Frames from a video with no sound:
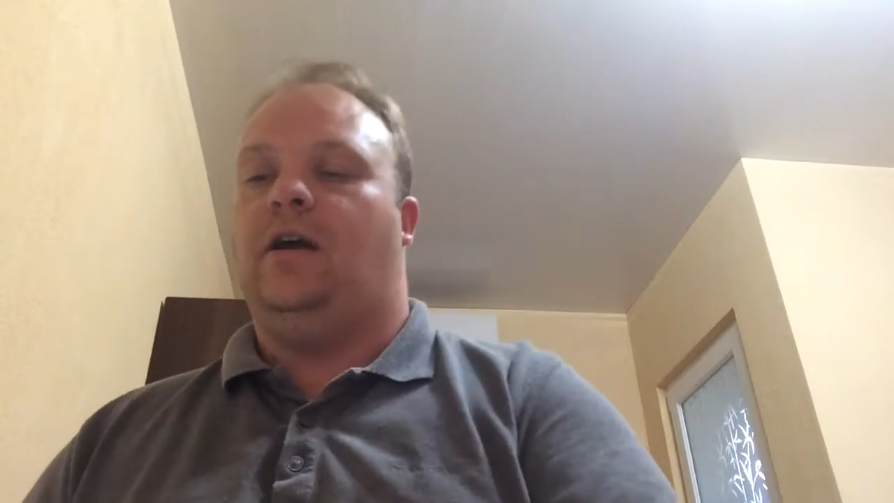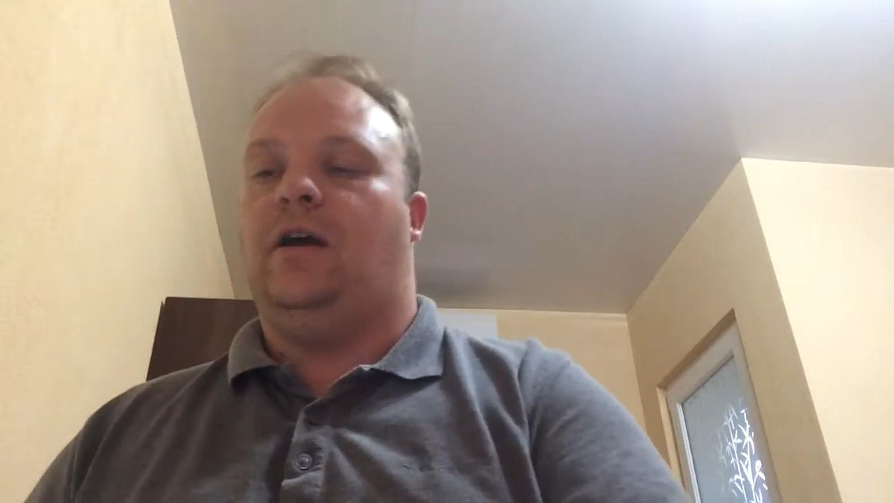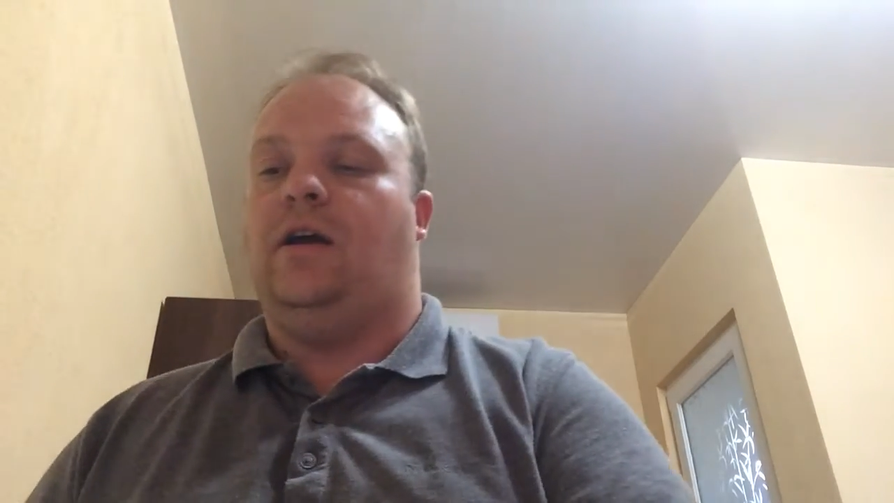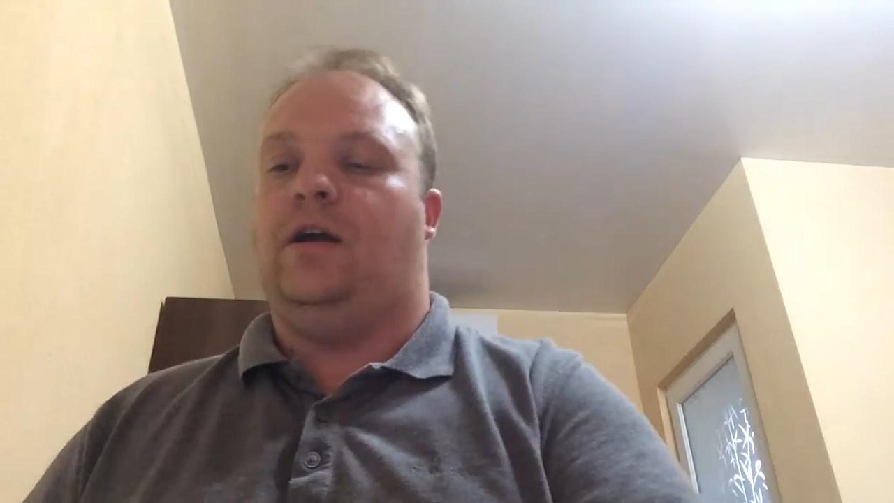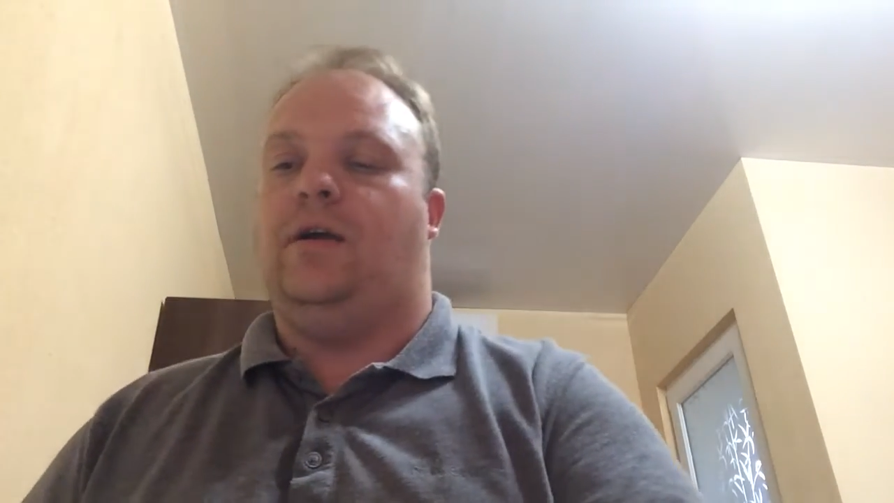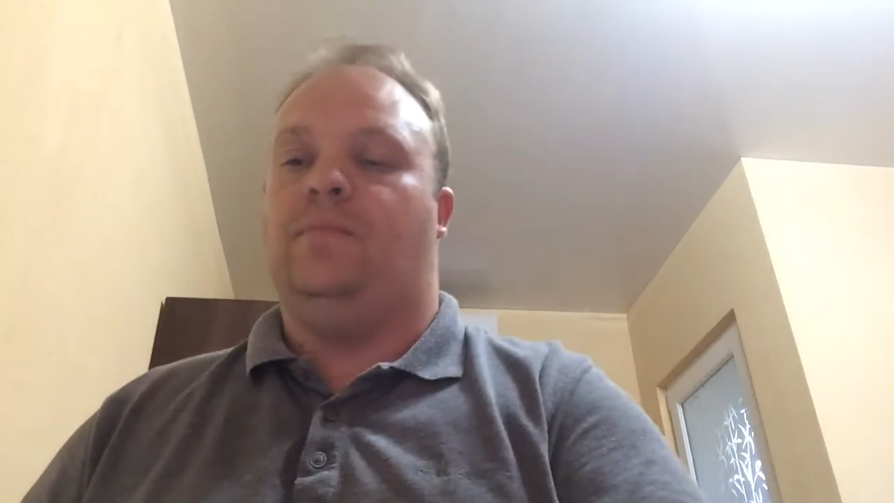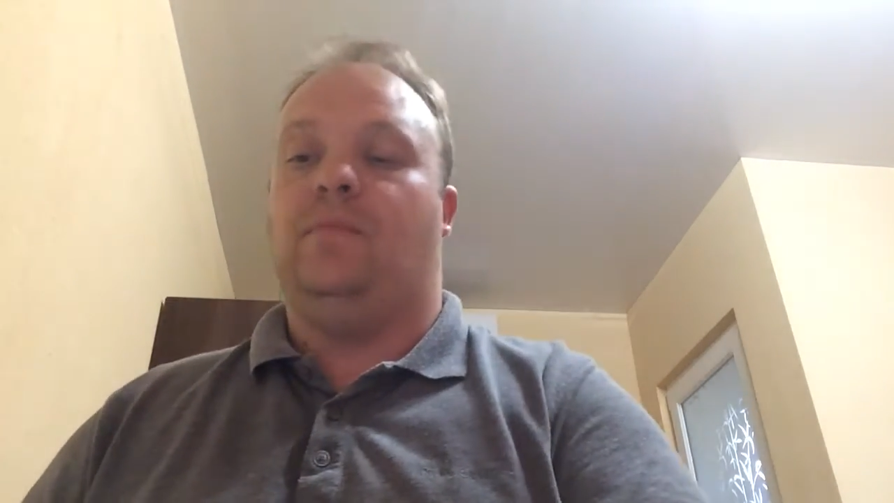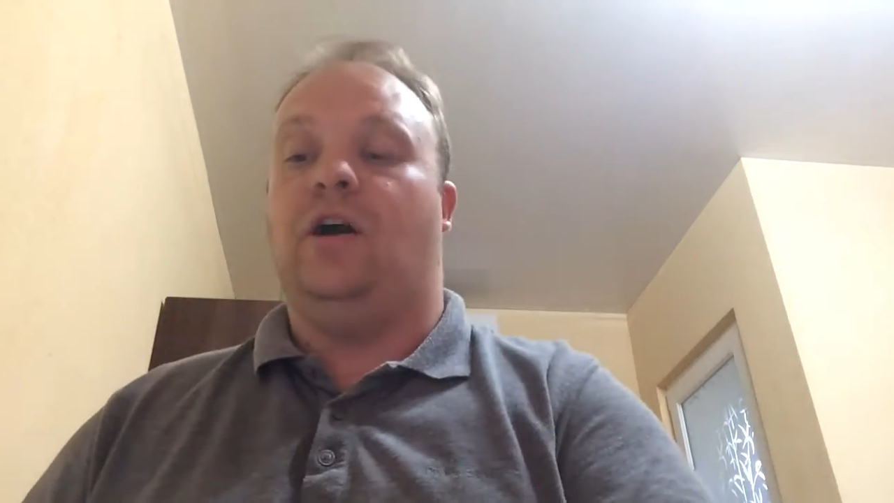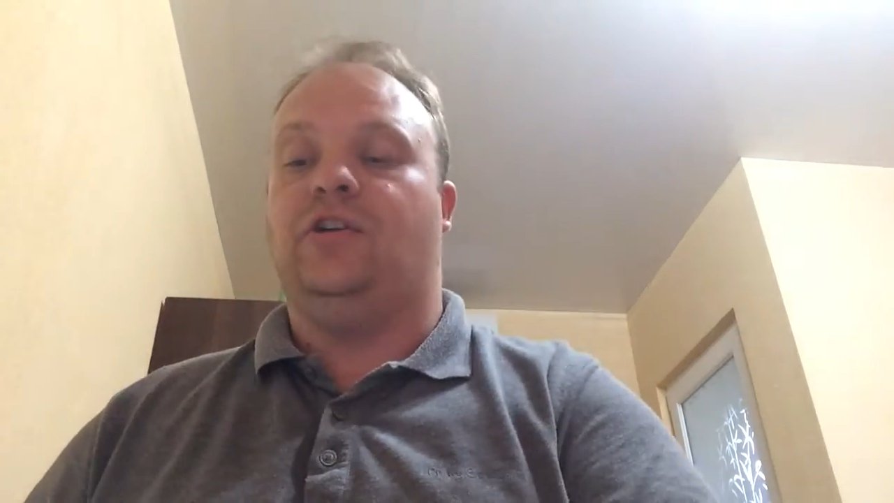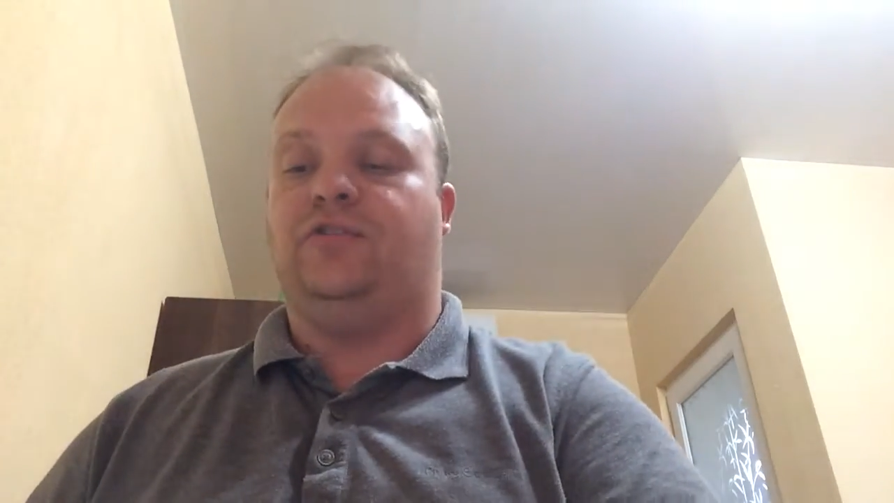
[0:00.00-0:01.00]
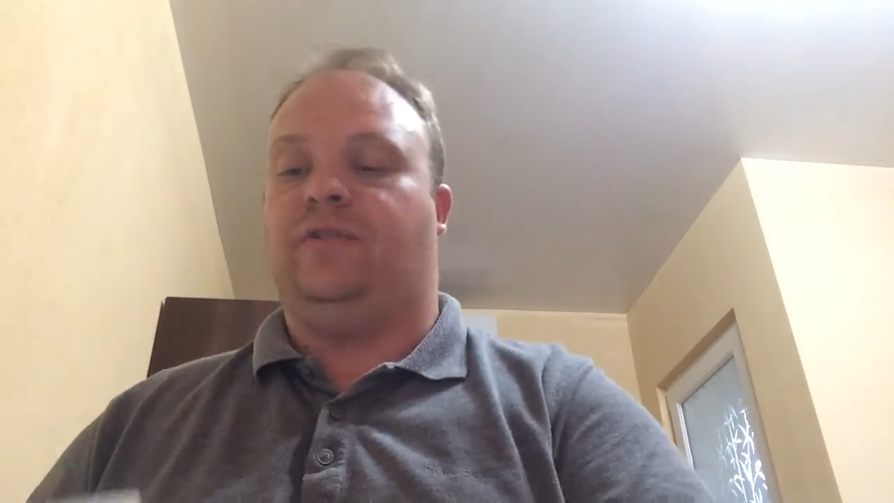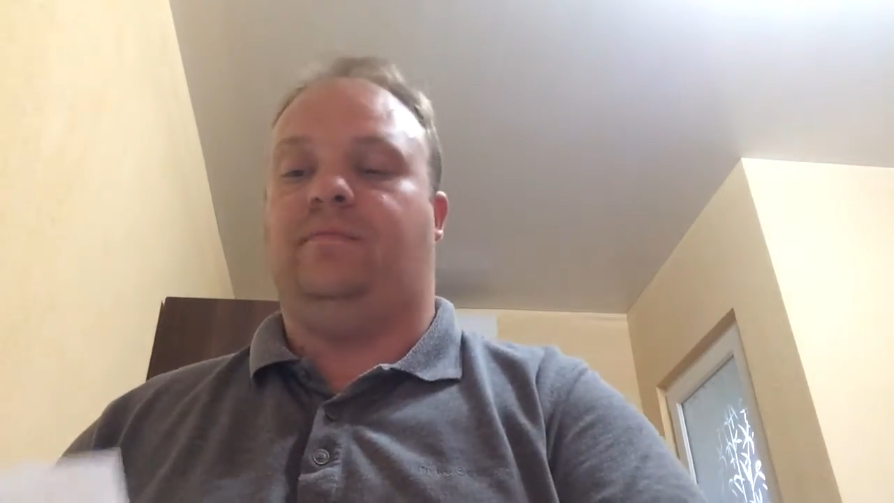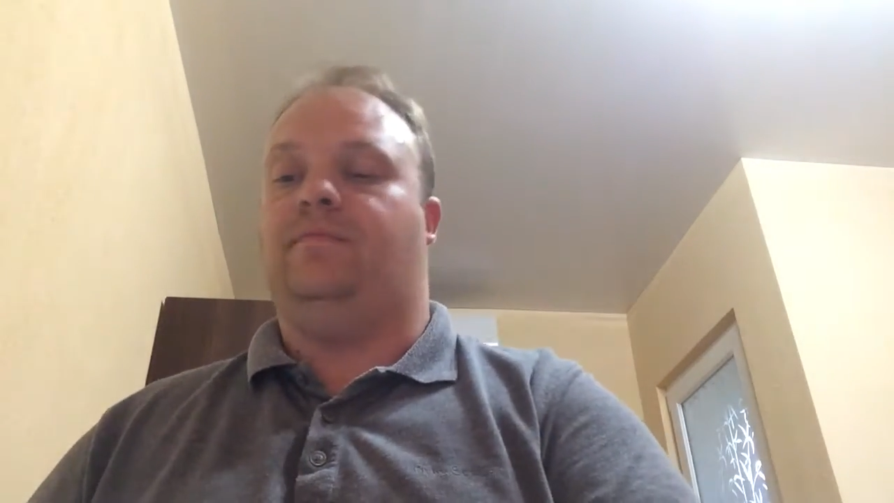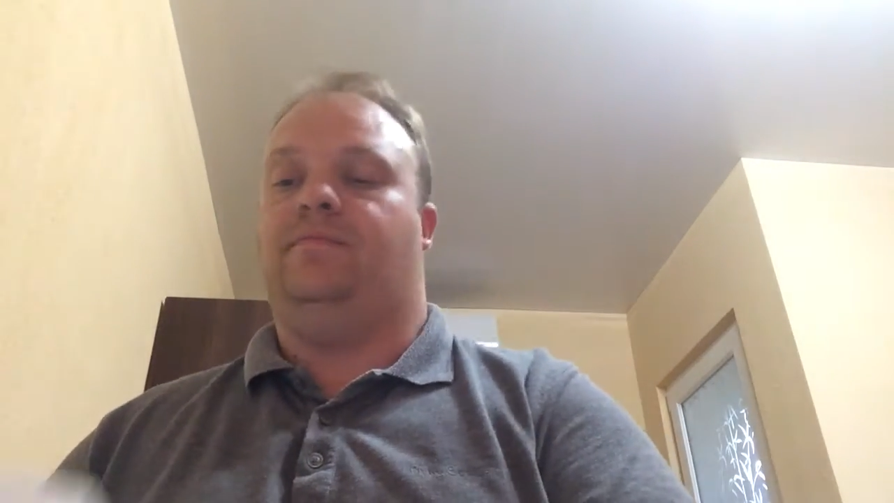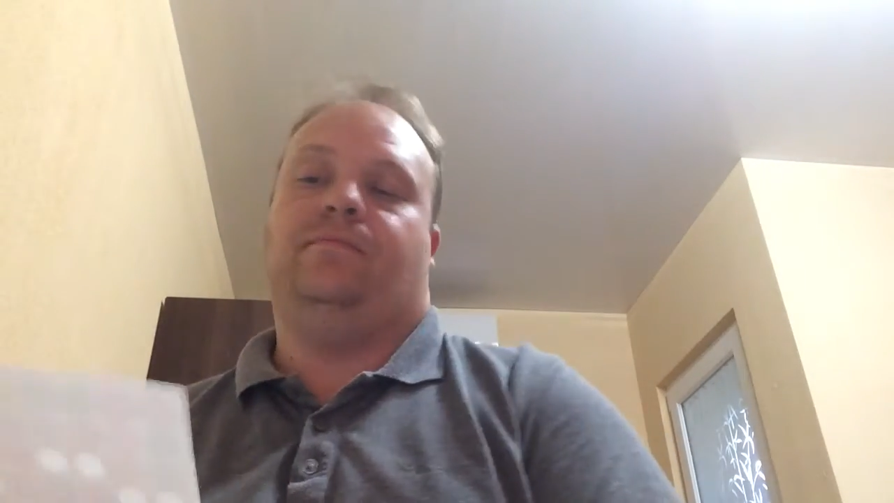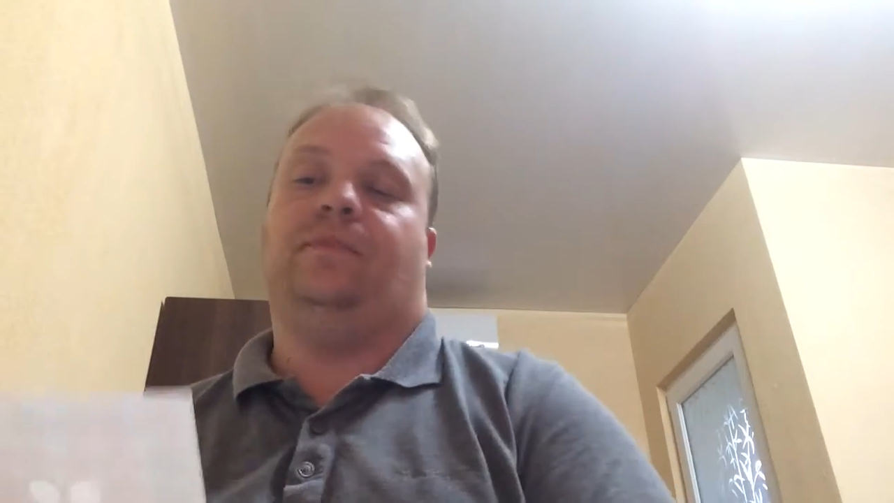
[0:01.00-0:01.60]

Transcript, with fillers: uh, marjoram?